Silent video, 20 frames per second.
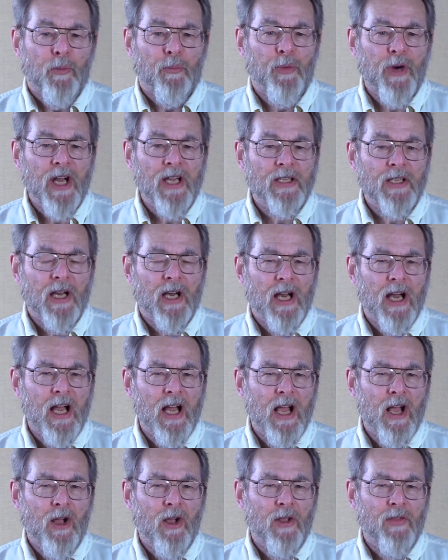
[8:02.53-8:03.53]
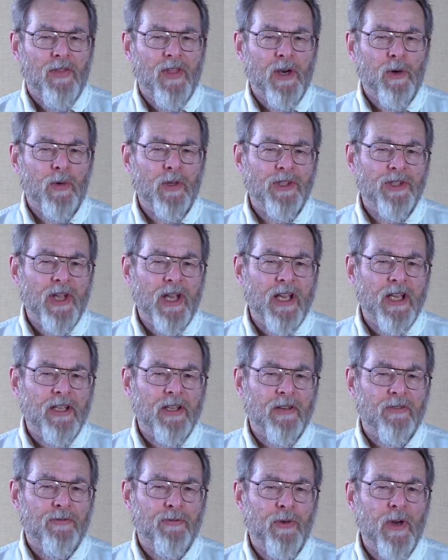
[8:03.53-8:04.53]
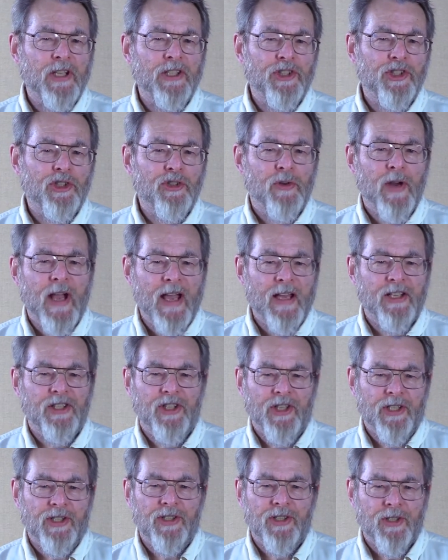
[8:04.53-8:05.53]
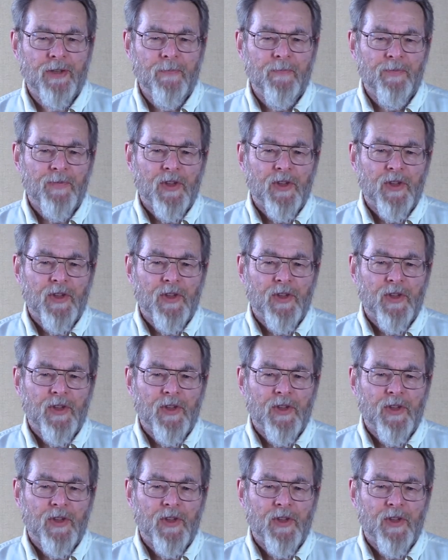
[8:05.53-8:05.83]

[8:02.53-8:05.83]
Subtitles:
But there was a French strategist,